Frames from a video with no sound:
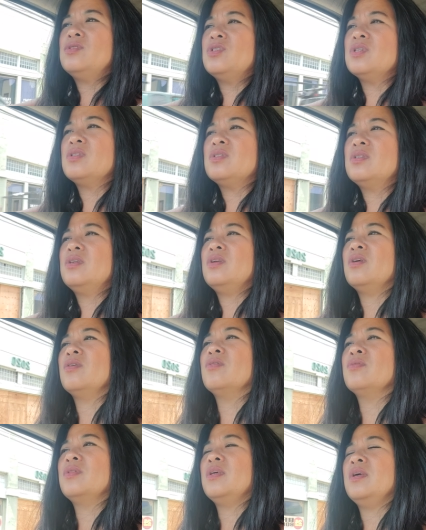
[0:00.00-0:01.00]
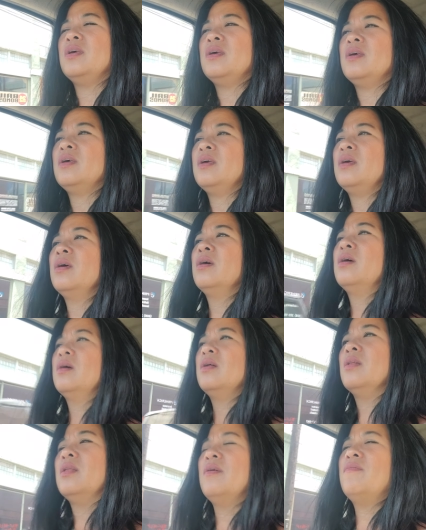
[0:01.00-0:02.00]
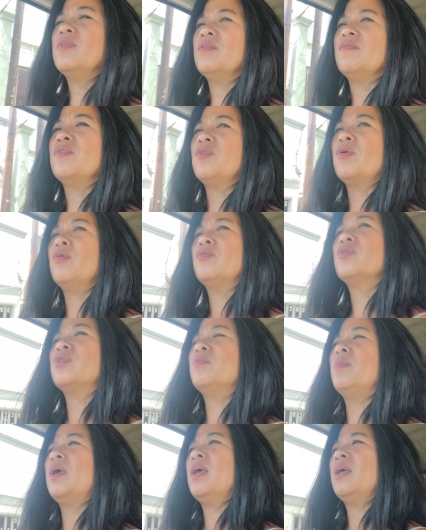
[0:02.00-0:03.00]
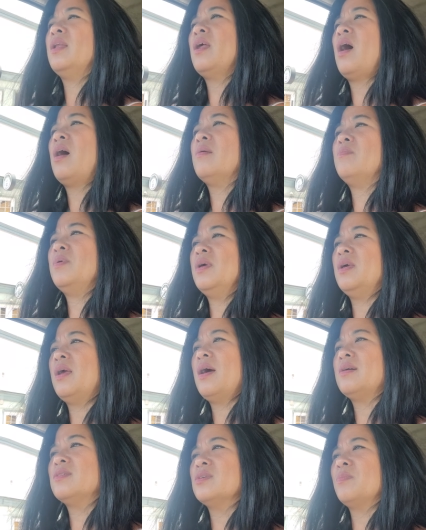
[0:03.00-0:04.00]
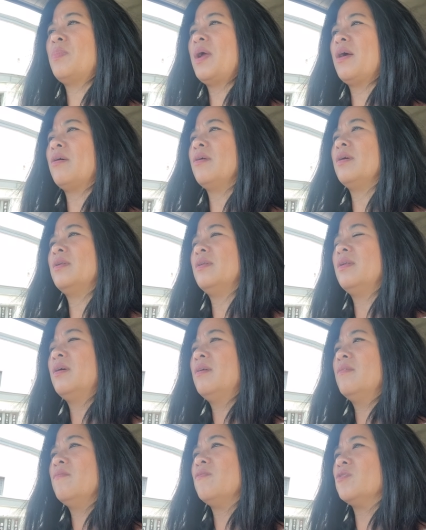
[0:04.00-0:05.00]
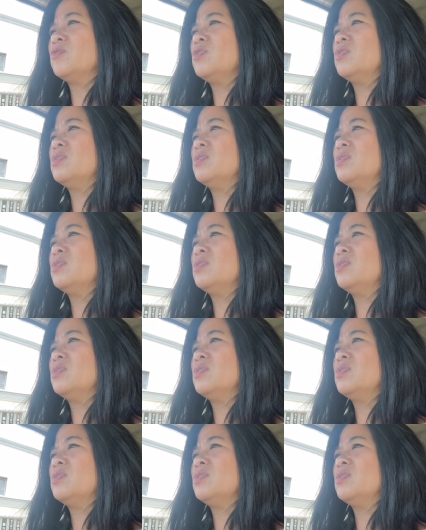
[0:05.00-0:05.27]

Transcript: it's just, you know, the level of growth may not be as apparent versus